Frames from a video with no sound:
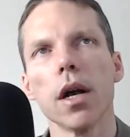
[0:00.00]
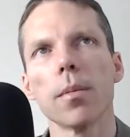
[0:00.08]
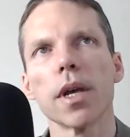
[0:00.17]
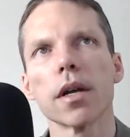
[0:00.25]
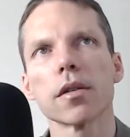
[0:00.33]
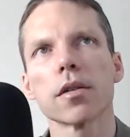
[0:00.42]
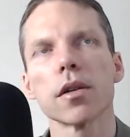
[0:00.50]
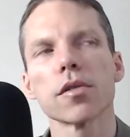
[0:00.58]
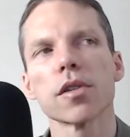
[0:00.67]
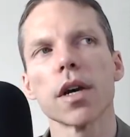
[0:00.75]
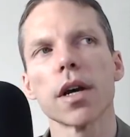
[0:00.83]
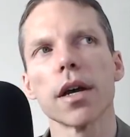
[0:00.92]
because they'll
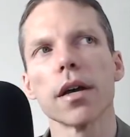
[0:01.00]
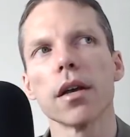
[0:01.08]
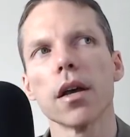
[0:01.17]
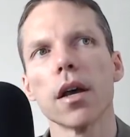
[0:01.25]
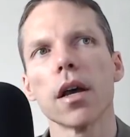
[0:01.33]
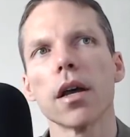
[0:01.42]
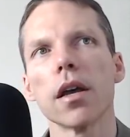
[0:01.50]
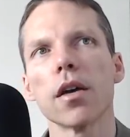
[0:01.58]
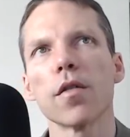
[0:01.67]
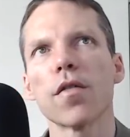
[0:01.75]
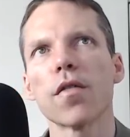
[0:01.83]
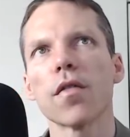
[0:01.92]
say,
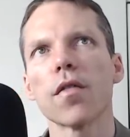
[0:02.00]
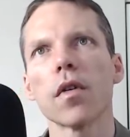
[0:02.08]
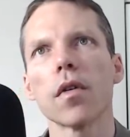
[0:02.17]
if